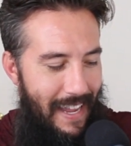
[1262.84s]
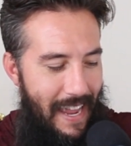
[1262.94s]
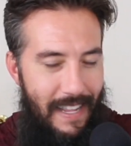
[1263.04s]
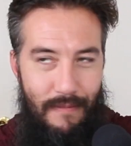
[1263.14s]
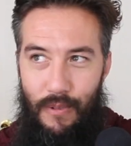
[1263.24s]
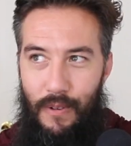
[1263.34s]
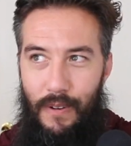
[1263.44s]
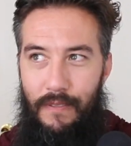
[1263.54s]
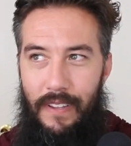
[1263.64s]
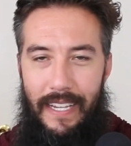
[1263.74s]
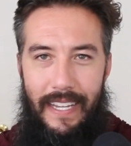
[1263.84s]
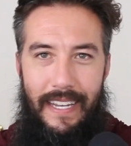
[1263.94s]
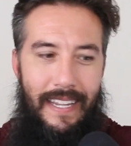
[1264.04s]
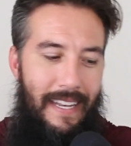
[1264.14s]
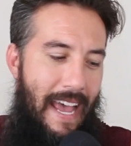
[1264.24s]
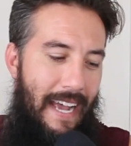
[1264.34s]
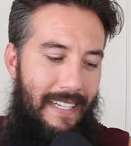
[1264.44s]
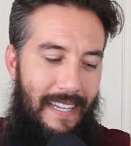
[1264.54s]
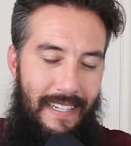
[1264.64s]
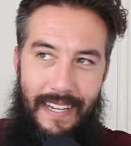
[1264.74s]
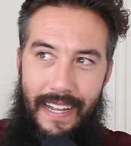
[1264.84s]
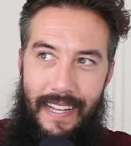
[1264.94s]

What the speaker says: any more of like an accent on